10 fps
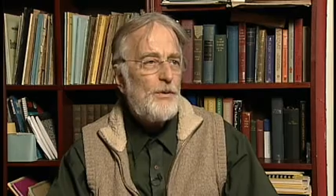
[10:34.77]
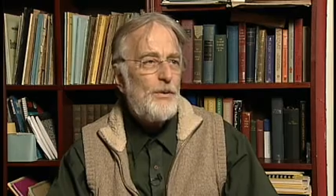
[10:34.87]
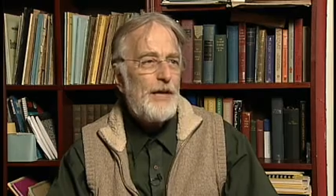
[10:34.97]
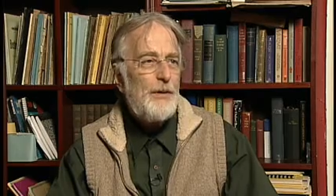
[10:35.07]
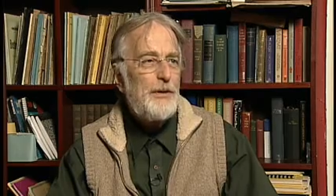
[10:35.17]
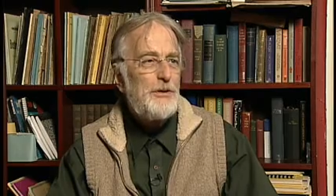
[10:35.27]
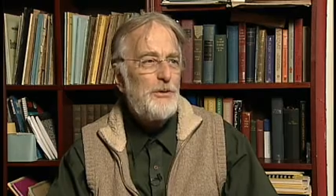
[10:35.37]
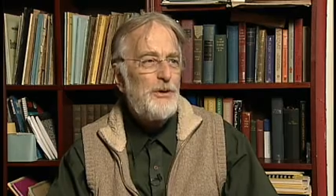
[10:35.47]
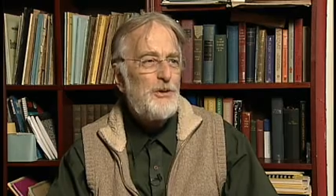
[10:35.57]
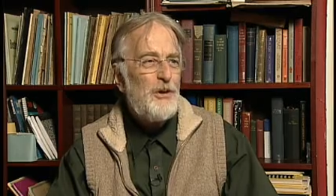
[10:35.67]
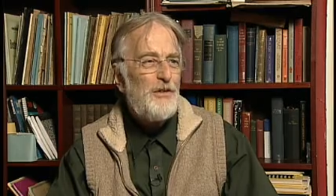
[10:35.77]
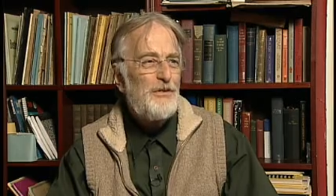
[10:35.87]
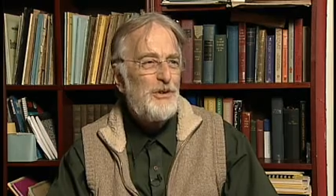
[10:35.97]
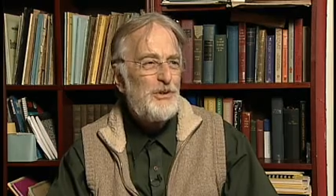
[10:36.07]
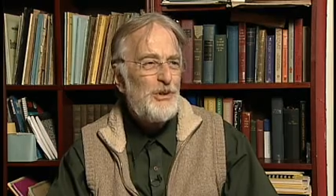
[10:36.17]
what are we doing to our
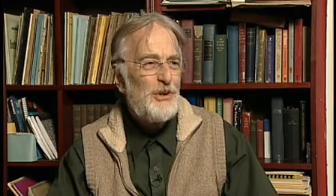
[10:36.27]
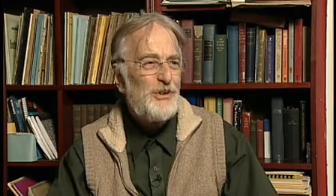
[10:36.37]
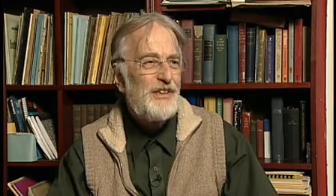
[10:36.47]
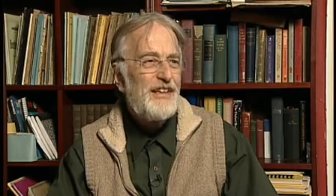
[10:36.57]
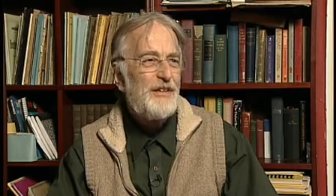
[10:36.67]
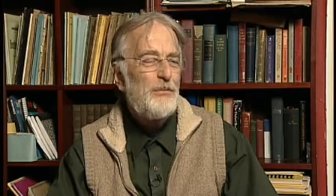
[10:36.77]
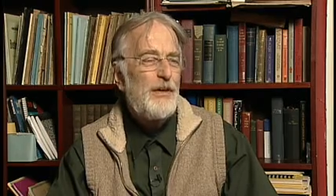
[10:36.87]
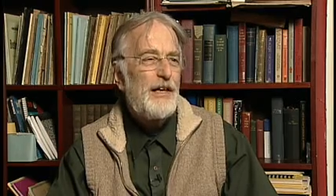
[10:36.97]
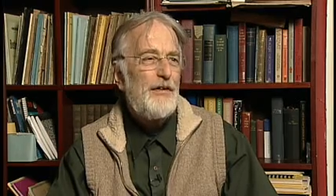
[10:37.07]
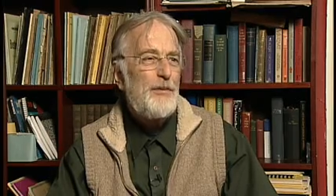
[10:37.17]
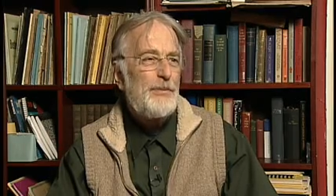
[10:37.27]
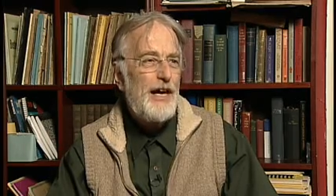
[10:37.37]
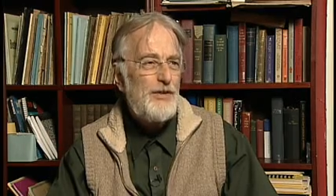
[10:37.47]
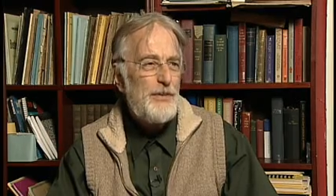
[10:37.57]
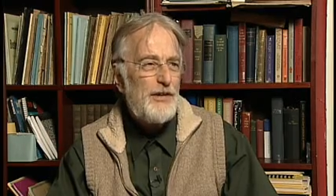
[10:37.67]
future? And what are the
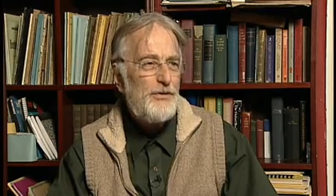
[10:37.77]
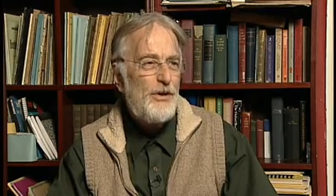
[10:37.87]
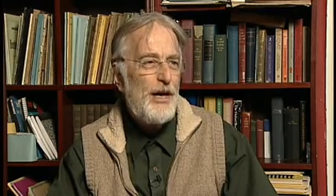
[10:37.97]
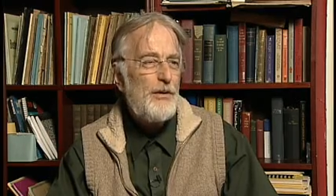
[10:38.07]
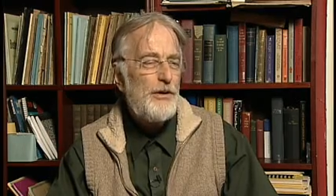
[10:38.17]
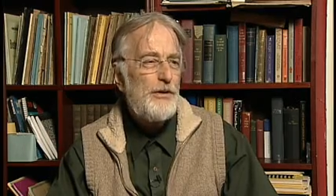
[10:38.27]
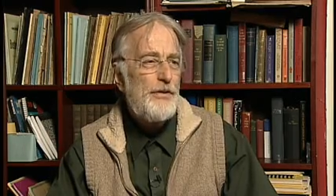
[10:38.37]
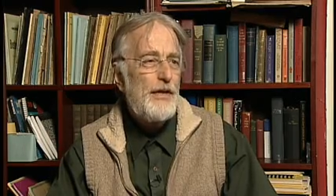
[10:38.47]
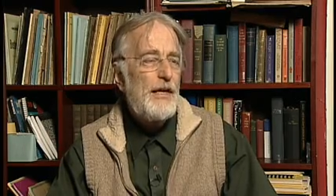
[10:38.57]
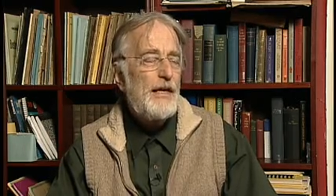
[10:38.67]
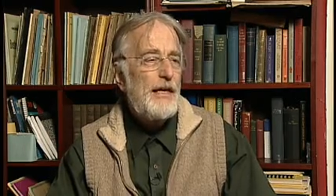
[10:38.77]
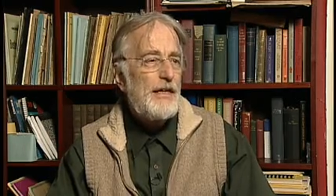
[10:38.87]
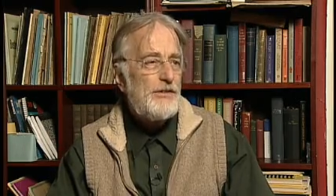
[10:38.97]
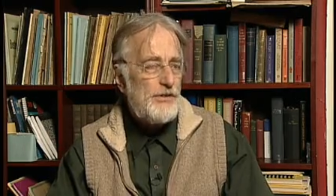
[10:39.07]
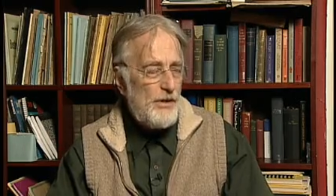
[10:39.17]
prospects for our Earth?
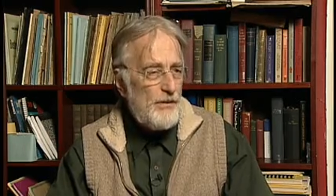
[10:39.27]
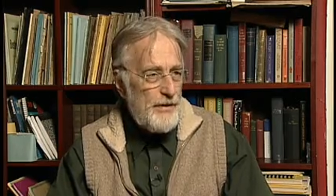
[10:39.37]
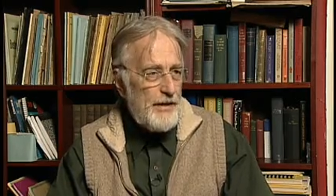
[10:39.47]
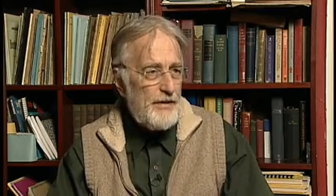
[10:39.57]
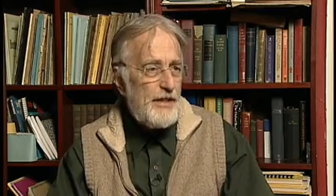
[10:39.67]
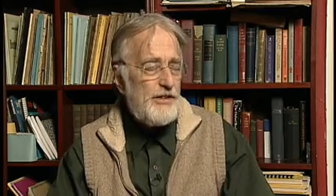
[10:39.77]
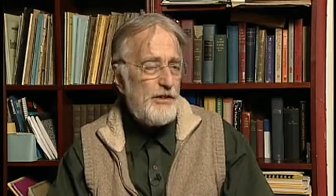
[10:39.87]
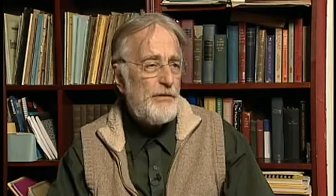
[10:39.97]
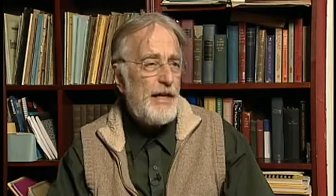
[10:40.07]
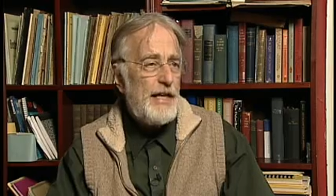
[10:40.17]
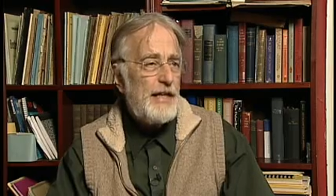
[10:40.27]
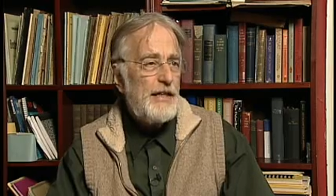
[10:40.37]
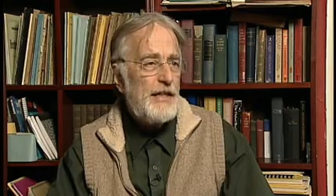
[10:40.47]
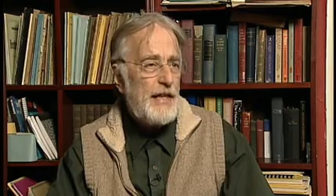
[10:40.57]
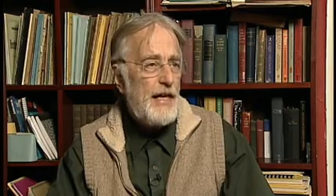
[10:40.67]
And so there it is already
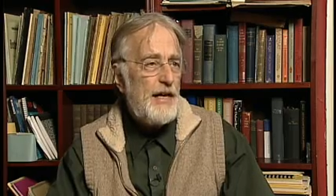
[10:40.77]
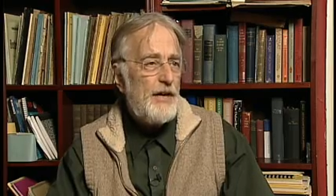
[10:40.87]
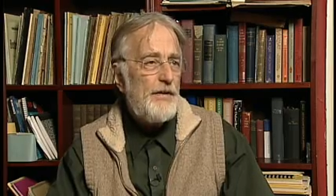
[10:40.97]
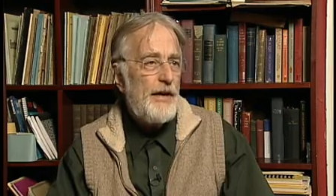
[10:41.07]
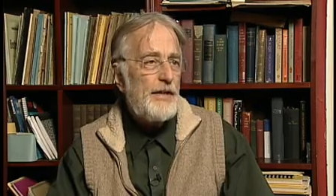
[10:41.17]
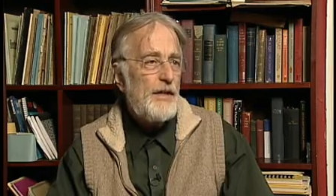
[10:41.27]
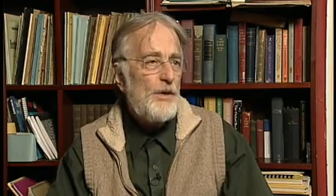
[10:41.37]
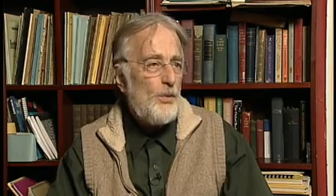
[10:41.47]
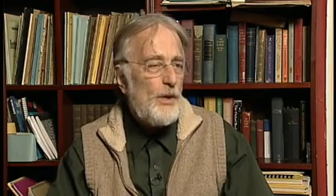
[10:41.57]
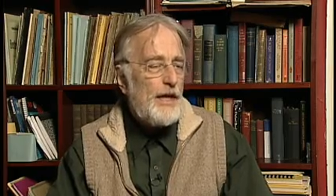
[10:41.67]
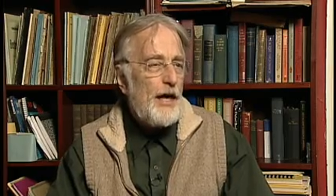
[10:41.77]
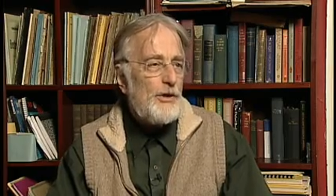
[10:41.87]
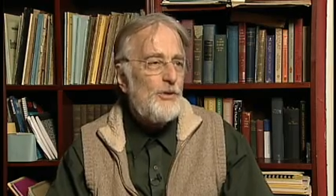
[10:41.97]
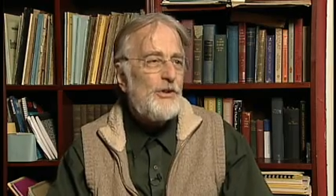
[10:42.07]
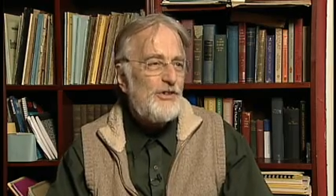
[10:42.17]
in the air that we are
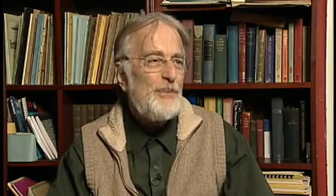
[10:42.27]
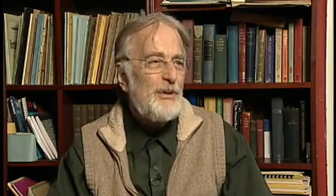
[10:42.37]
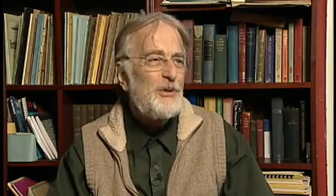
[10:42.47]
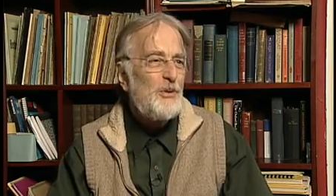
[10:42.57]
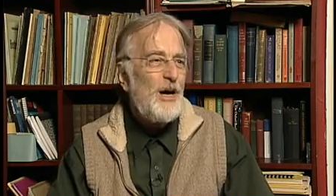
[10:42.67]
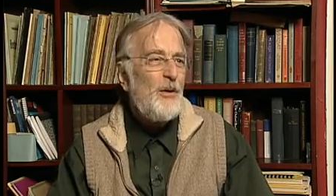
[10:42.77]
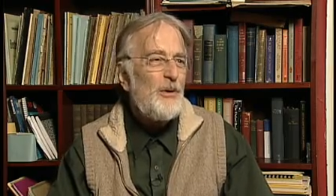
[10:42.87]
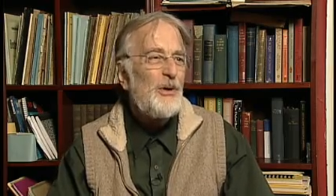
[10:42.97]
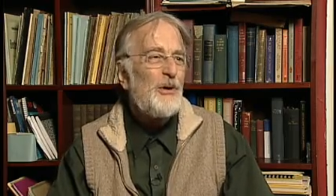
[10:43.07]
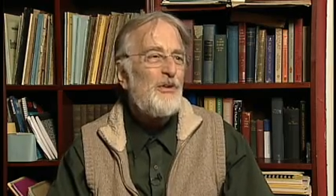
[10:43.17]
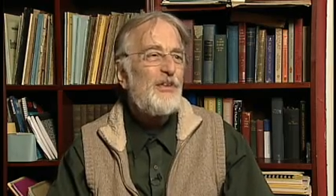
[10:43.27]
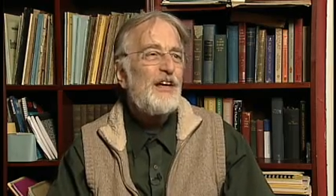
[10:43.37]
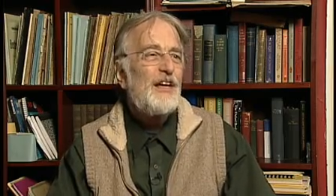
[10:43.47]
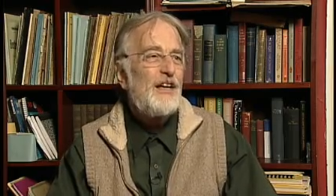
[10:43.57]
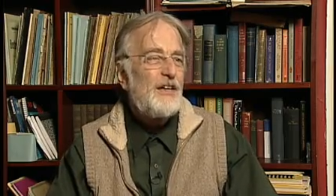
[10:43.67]
doing something to our Earth.
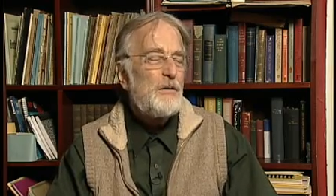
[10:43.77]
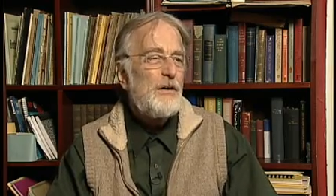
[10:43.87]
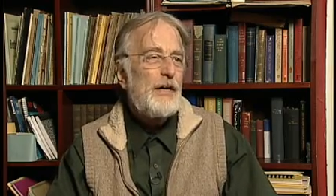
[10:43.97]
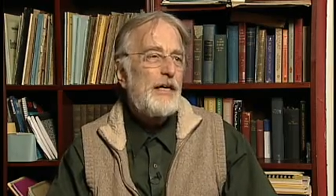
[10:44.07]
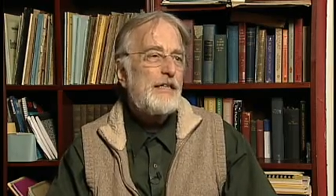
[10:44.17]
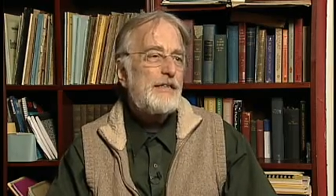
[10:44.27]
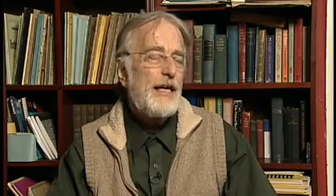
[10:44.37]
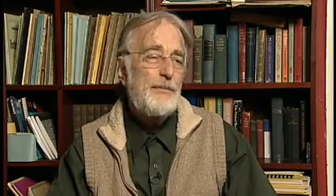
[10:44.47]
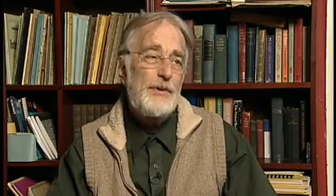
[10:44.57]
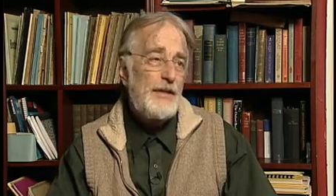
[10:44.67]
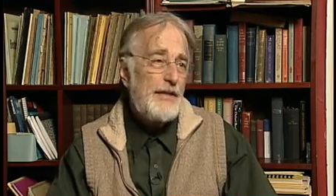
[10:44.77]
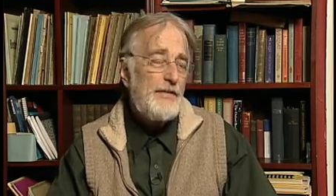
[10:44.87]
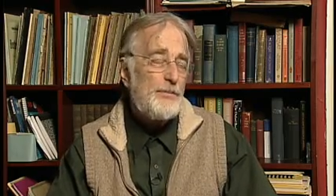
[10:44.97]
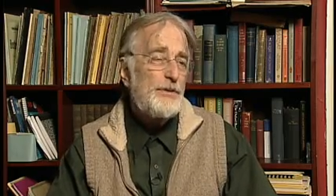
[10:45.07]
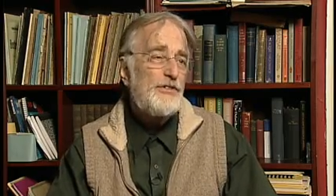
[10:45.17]
Whereas I believe
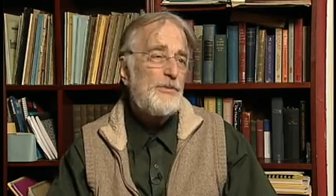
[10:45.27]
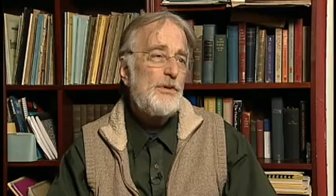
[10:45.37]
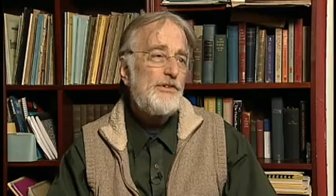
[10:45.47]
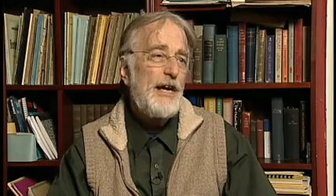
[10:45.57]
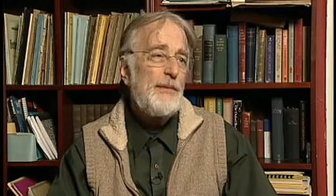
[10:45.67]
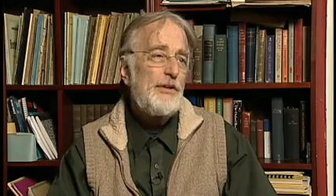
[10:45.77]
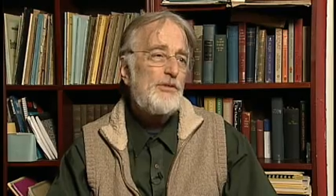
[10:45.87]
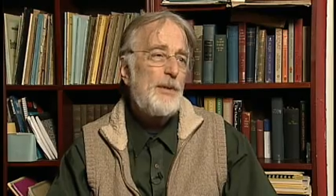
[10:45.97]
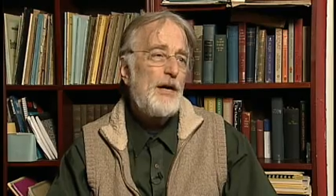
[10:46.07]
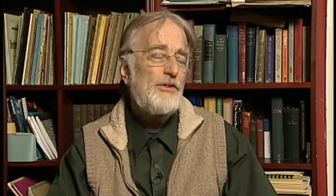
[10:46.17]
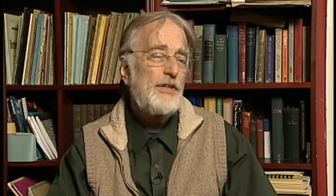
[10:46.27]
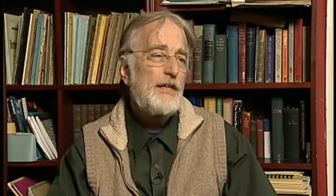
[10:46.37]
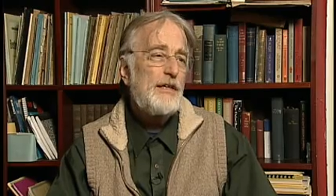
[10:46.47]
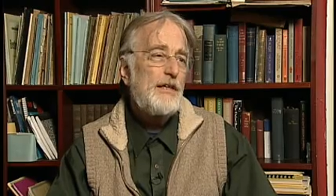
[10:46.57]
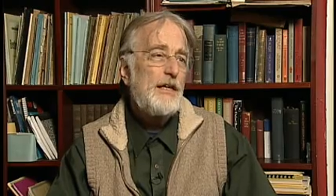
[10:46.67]
the principles I'm espousing